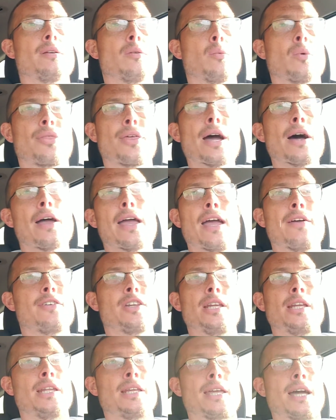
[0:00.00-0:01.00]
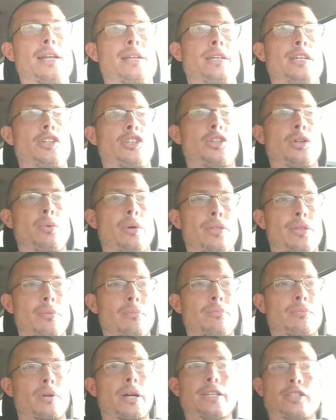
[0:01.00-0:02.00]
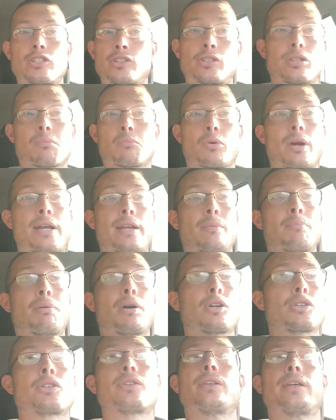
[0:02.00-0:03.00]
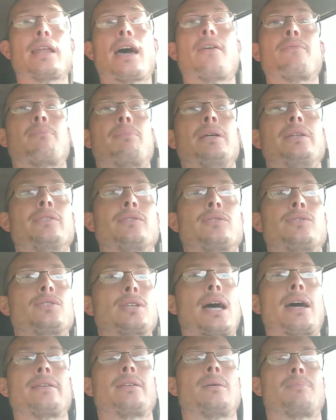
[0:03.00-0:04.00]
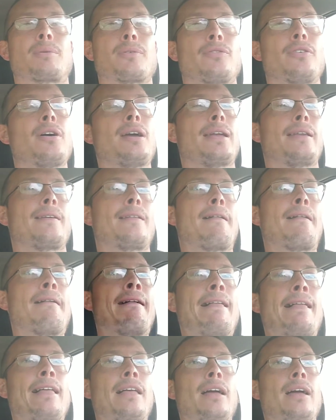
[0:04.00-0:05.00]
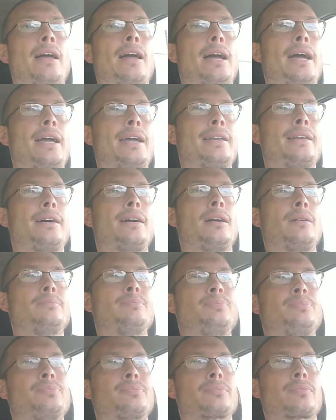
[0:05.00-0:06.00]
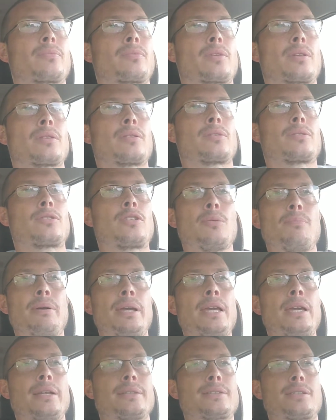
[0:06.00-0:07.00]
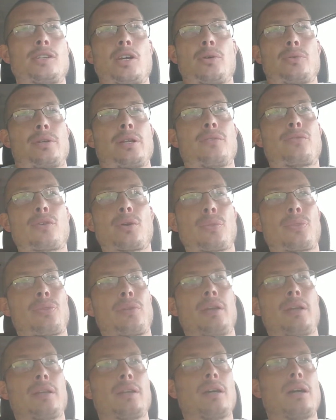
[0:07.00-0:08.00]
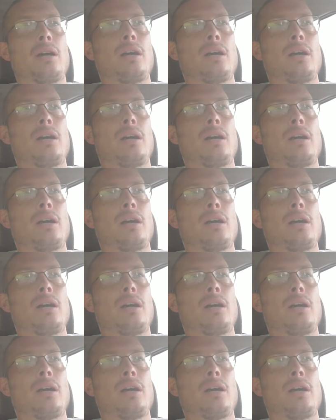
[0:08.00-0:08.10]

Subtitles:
without having any kind of issue with them, right? Just some random person that I've been signed up to fight. And to me, it's no different than